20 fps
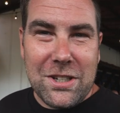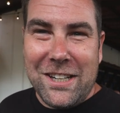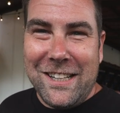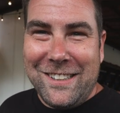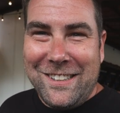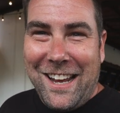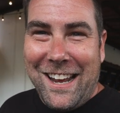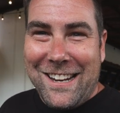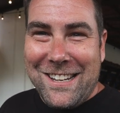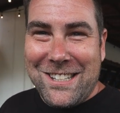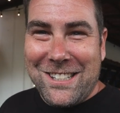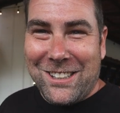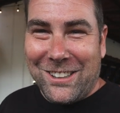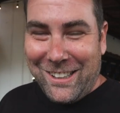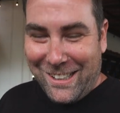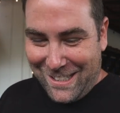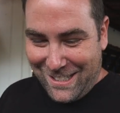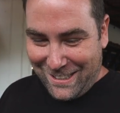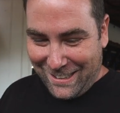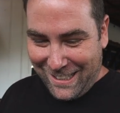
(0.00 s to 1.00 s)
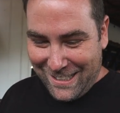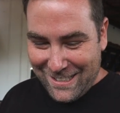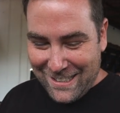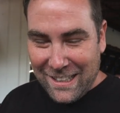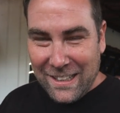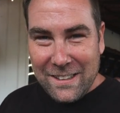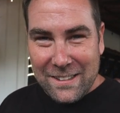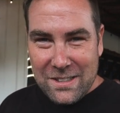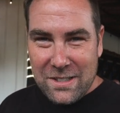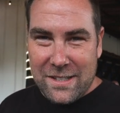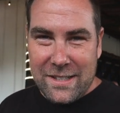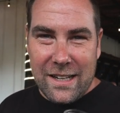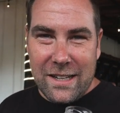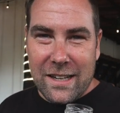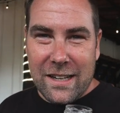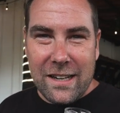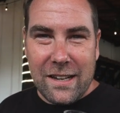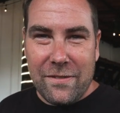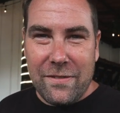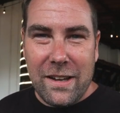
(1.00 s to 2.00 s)
She tastes soy sauce. So I, said
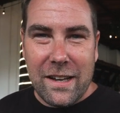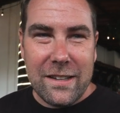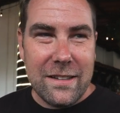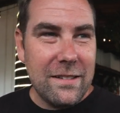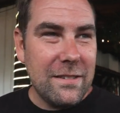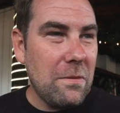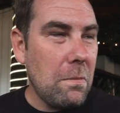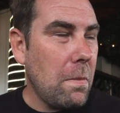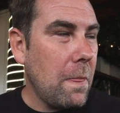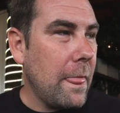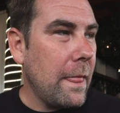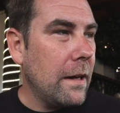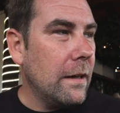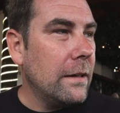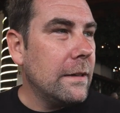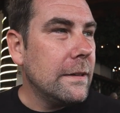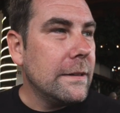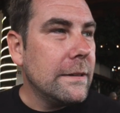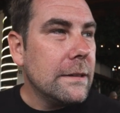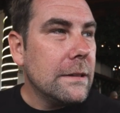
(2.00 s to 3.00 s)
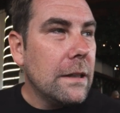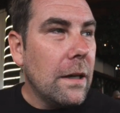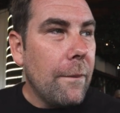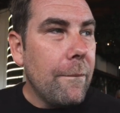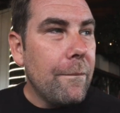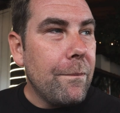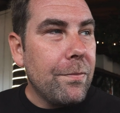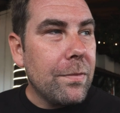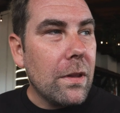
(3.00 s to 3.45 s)
I don't know if it's just because of all the dim sum.